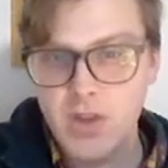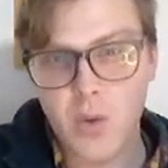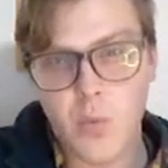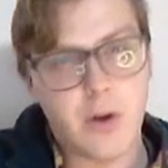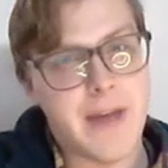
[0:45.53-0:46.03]

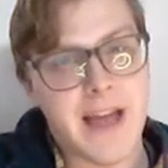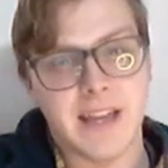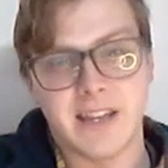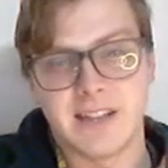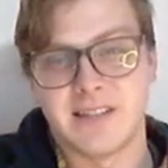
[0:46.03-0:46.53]
well back
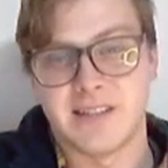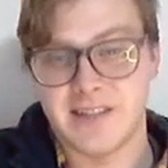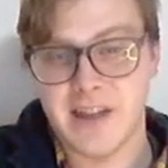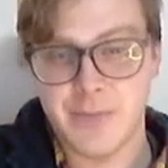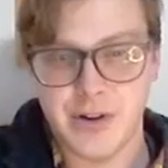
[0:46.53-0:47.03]
in
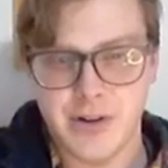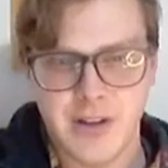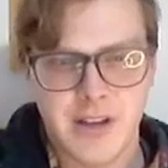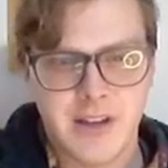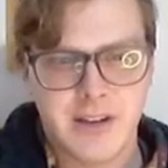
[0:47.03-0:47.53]
December
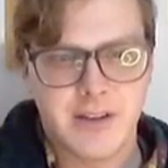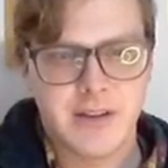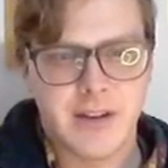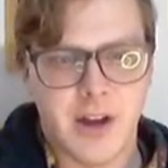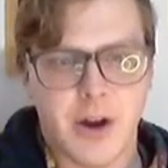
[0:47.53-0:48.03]

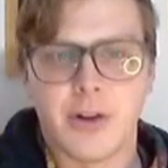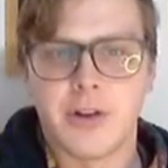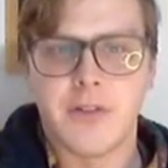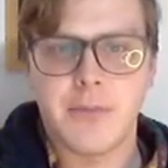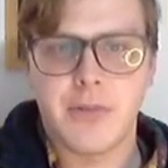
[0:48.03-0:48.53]
or
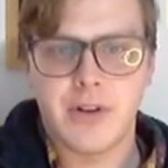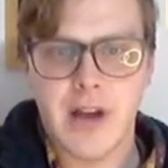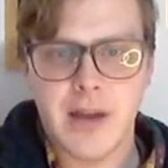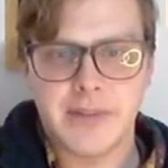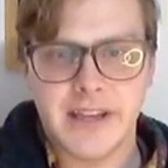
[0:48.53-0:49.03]
November,
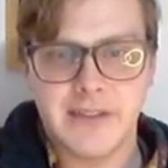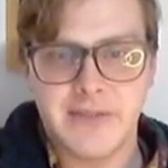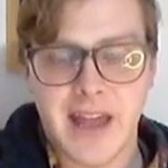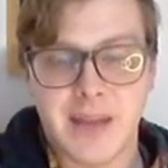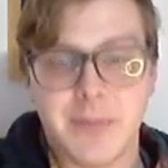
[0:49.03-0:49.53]
I believe,
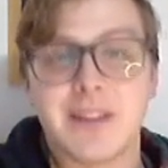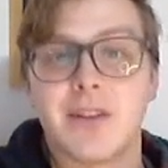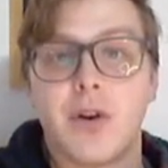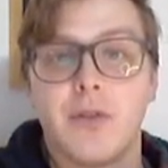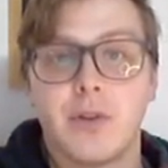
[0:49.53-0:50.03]
and I meant to
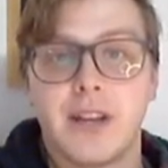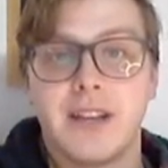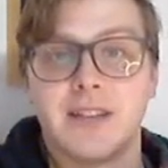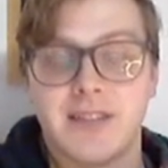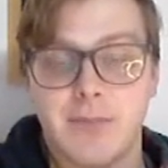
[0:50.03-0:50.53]
go over it
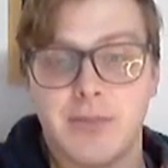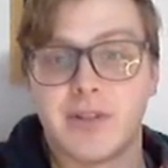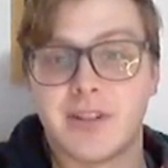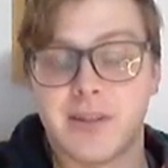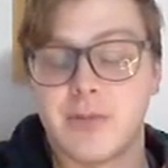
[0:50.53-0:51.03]
in December.
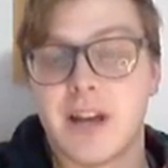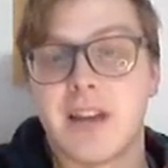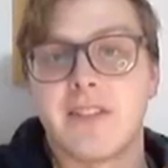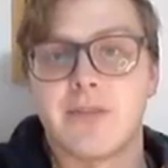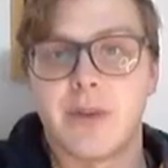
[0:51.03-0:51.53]
December
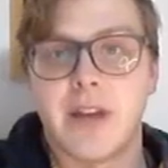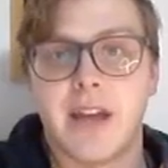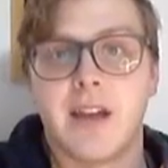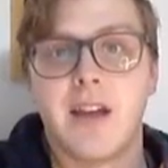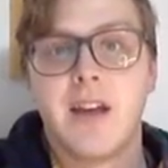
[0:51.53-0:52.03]
9th is when
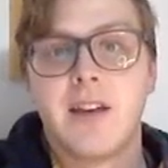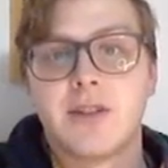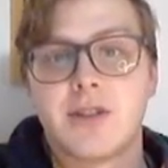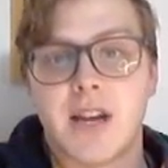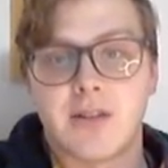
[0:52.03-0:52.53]
I
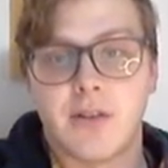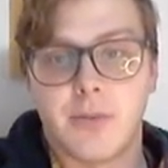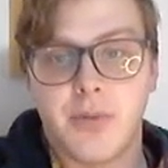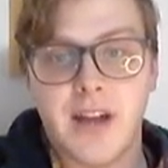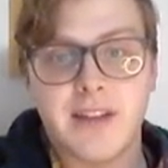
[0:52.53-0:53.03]
checked all the
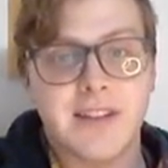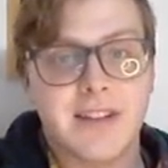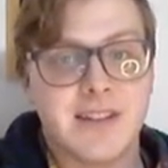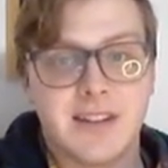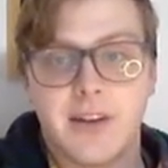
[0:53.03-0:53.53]

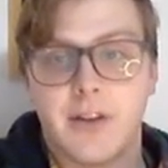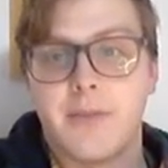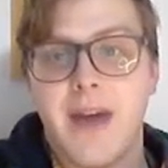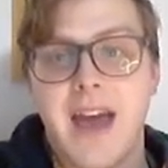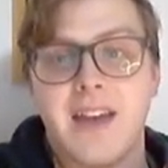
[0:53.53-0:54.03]
prices and did all the
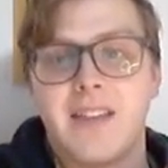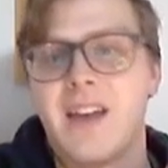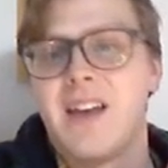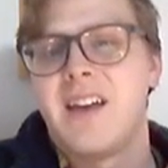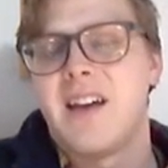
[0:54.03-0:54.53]
math.
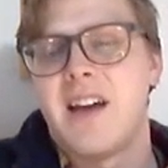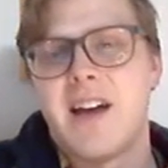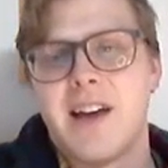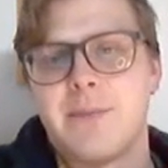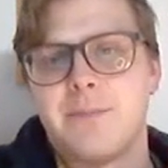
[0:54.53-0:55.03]

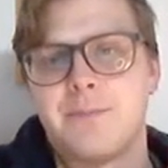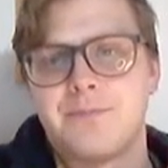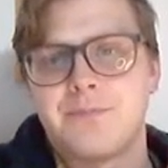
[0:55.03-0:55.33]
Um,